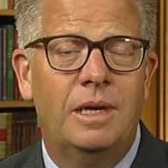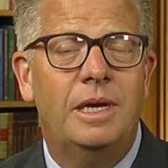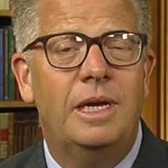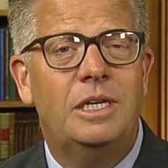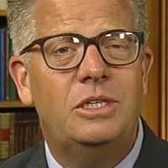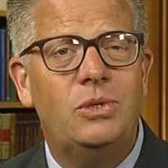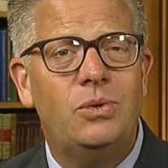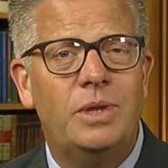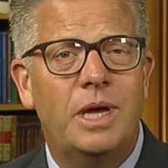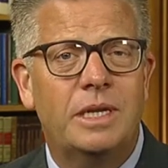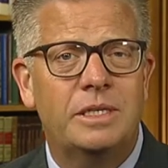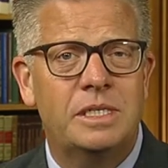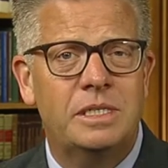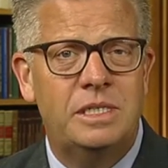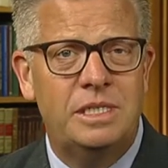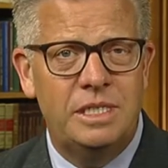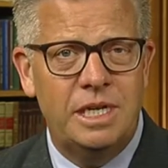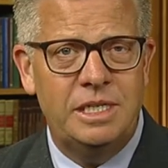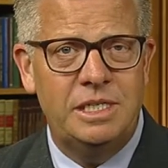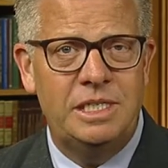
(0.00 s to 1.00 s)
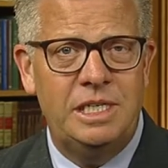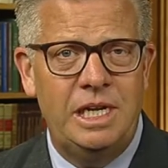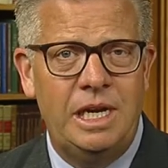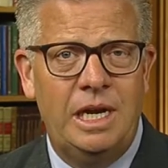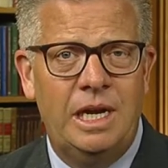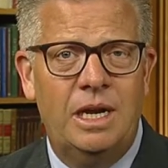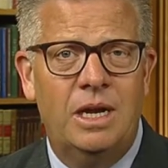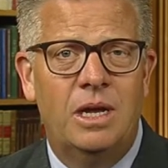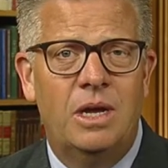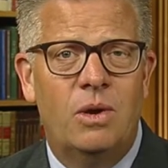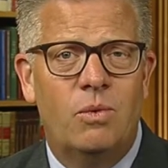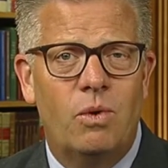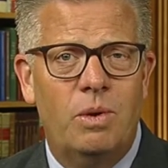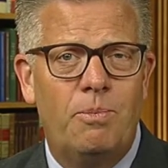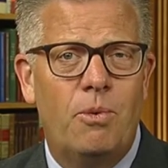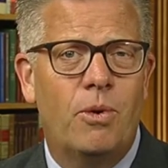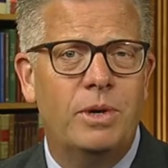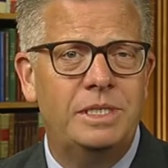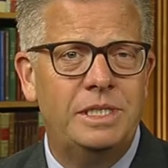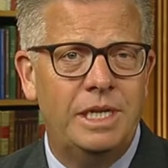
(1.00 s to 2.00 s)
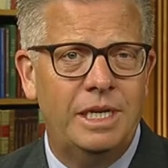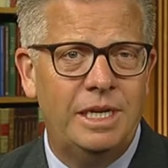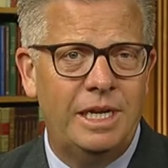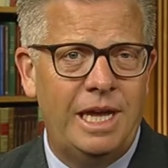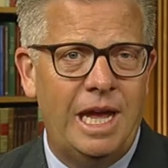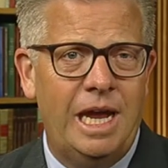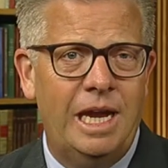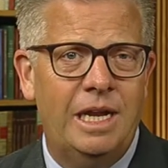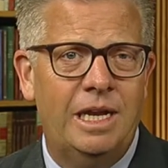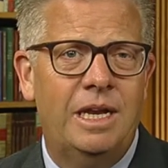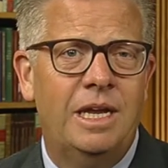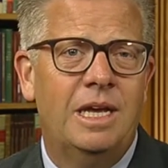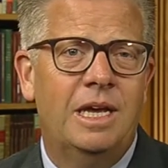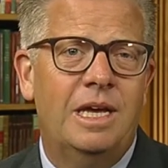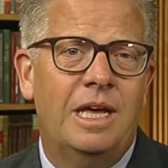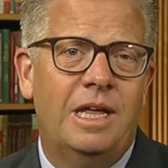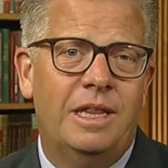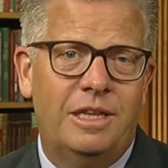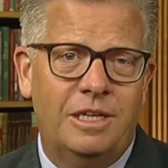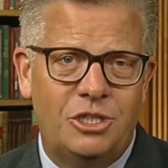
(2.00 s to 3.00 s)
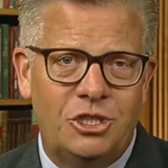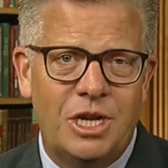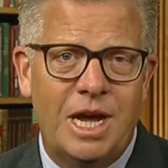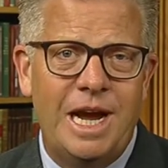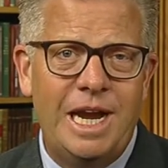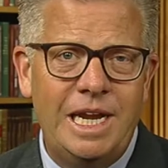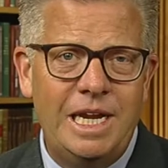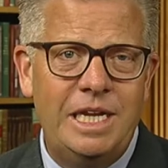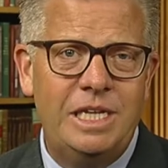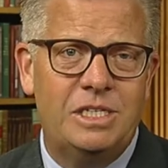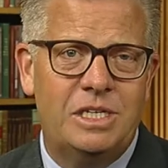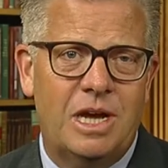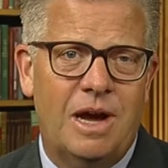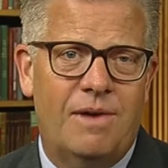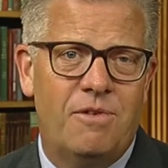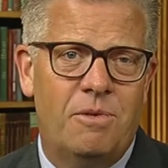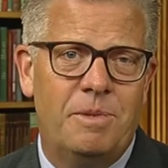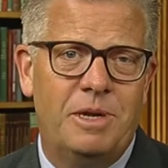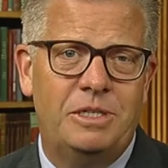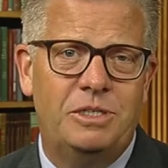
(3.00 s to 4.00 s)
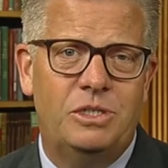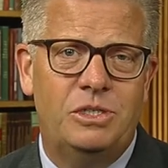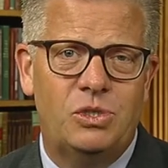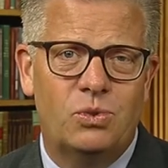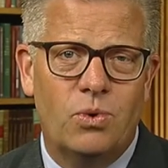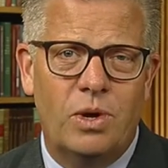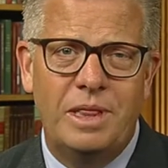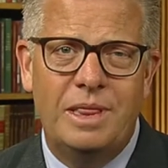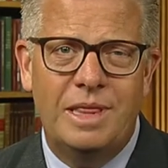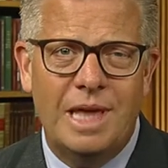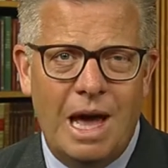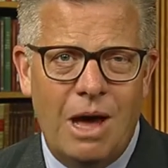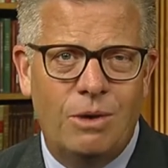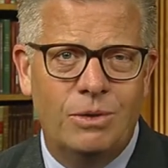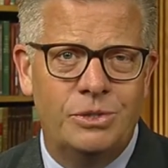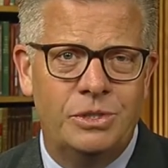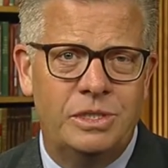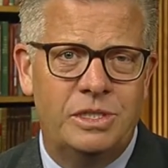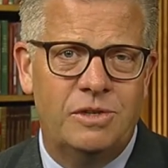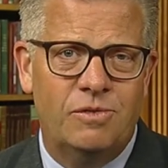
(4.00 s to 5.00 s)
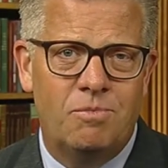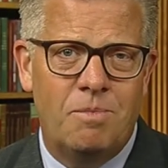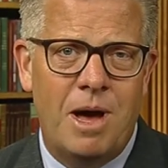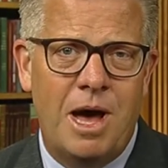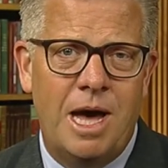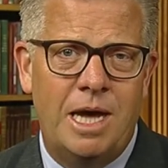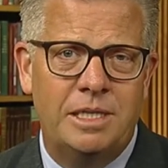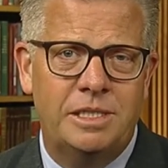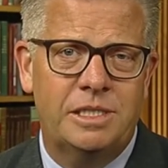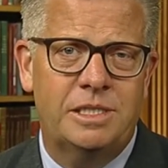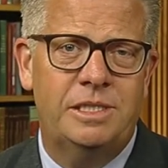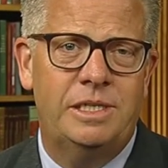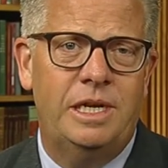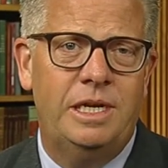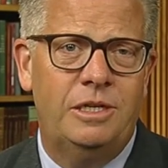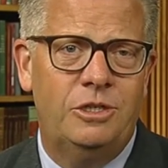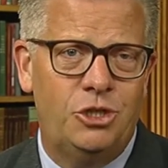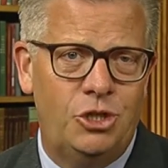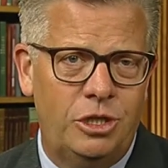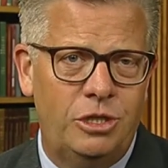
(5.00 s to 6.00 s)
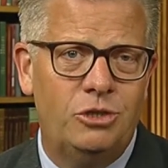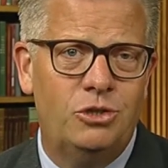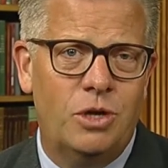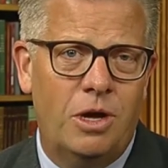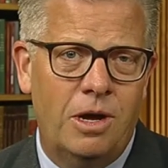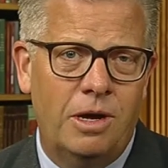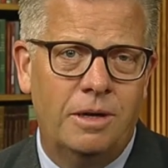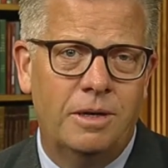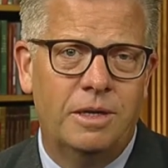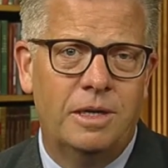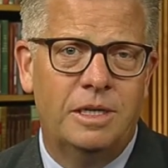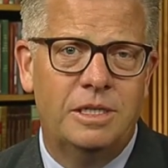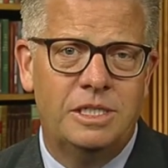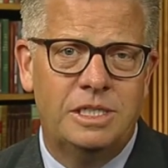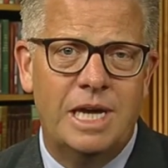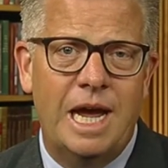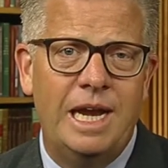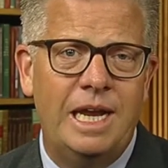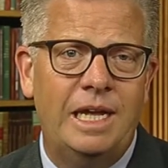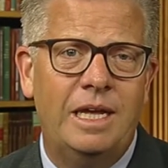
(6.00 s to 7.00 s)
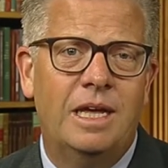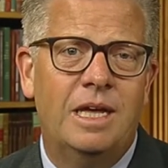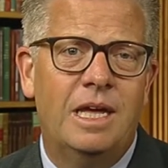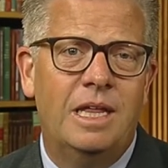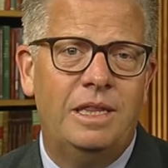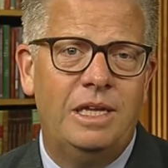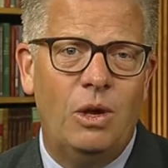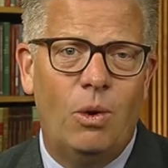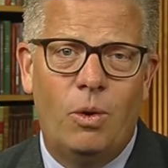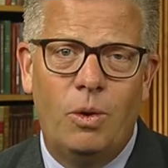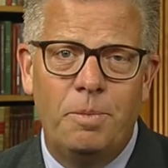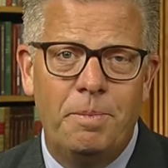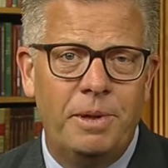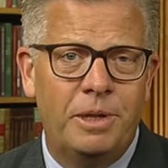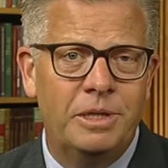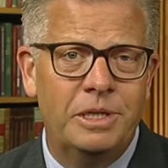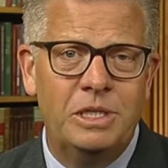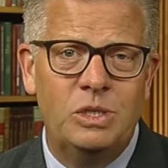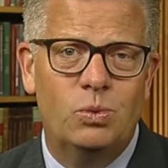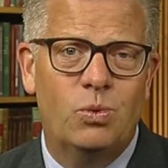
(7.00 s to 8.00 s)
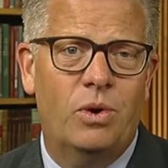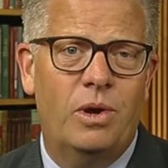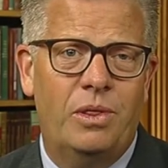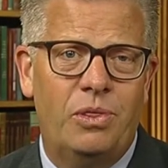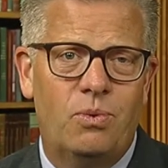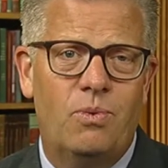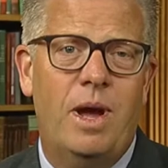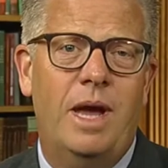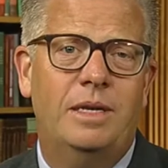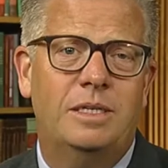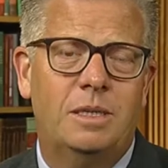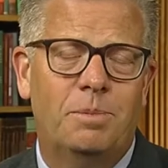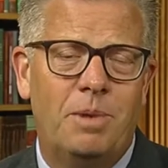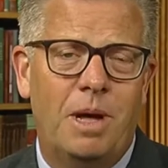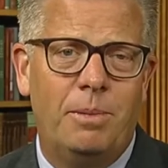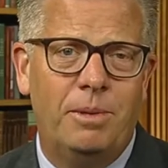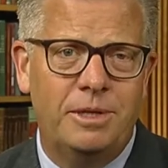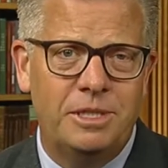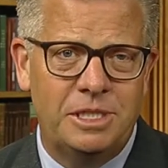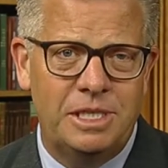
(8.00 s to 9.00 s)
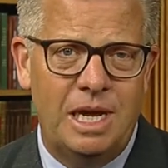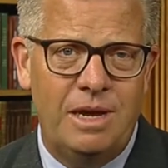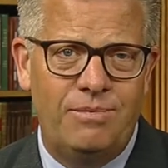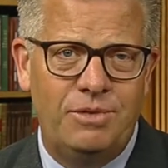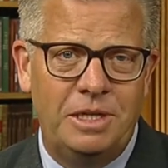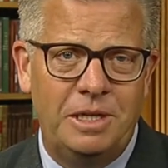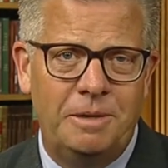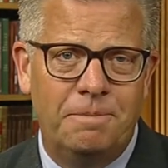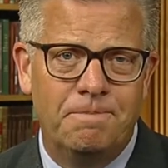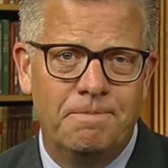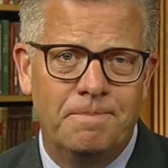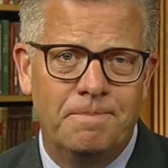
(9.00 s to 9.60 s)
In 2016, reports indicated the Chinese government destroyed thousands of mosques in Xinjiang, citing the old buildings were a threat to public safety.